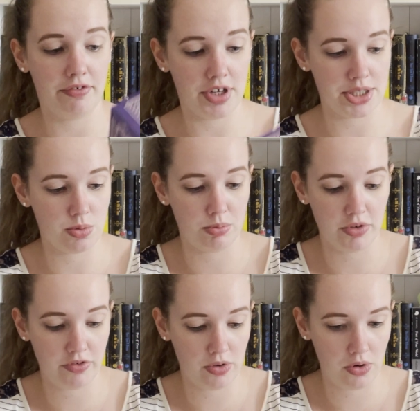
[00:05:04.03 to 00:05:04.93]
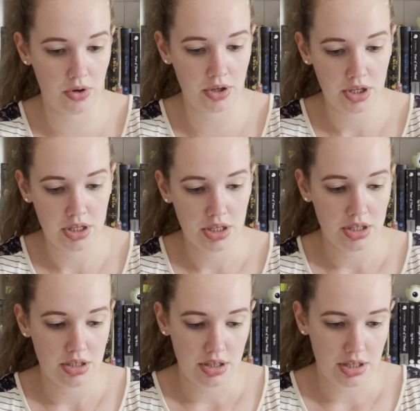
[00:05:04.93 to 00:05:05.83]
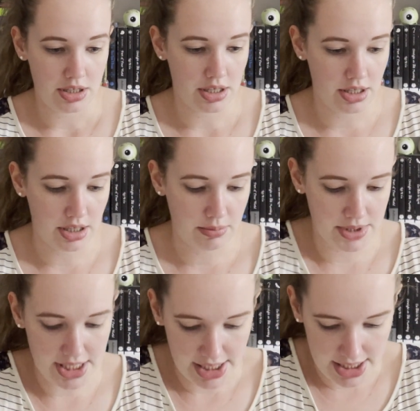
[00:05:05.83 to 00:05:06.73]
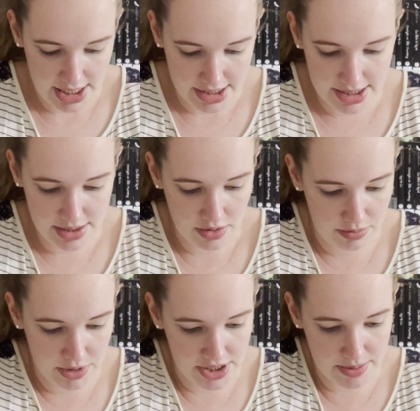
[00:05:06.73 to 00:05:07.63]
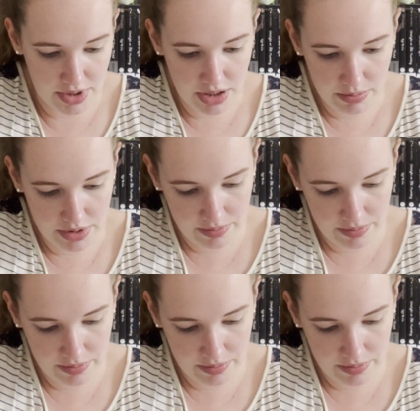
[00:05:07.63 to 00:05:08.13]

first one before. So let's open this one up.